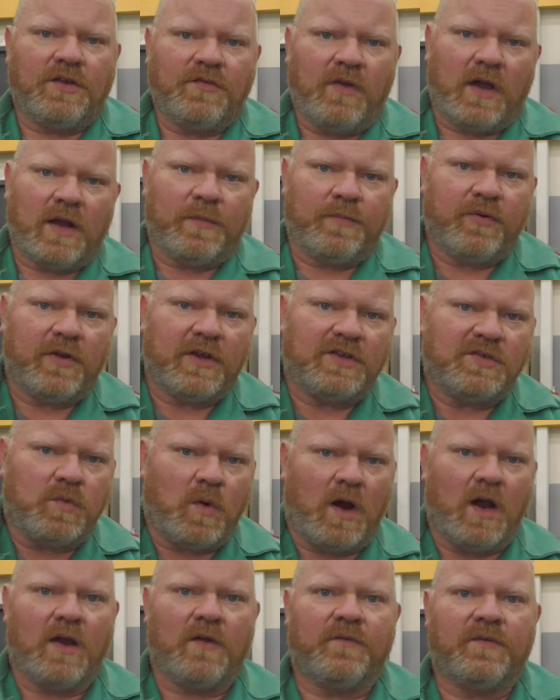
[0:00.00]
try to preach
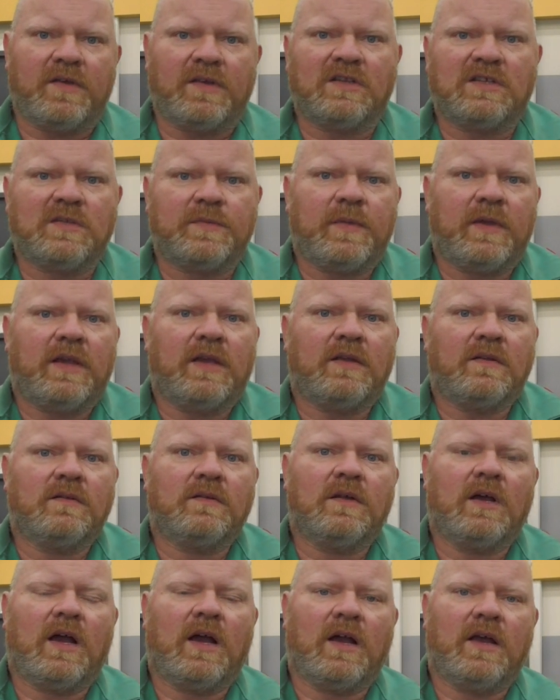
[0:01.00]
wire feed speed
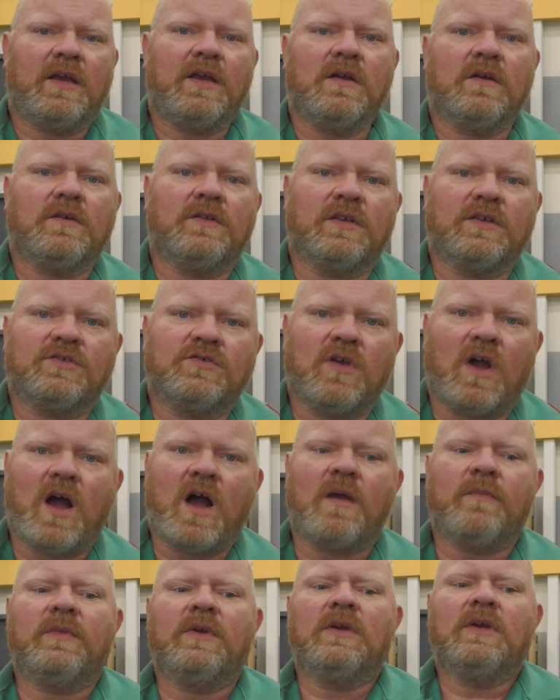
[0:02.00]
here in the
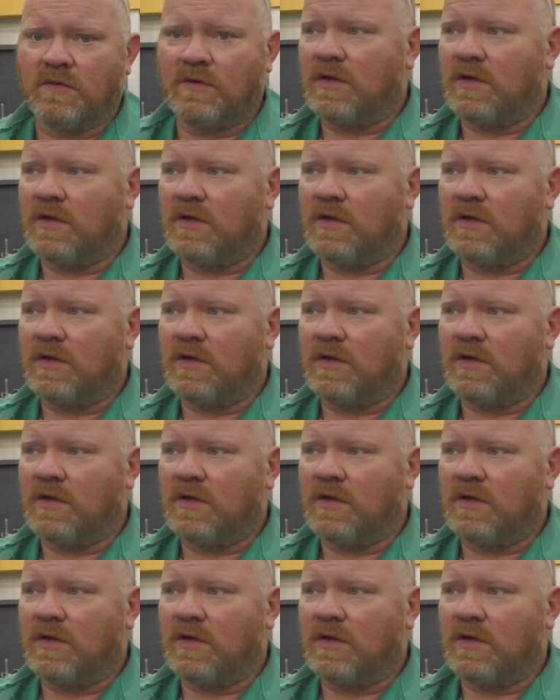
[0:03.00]
shop.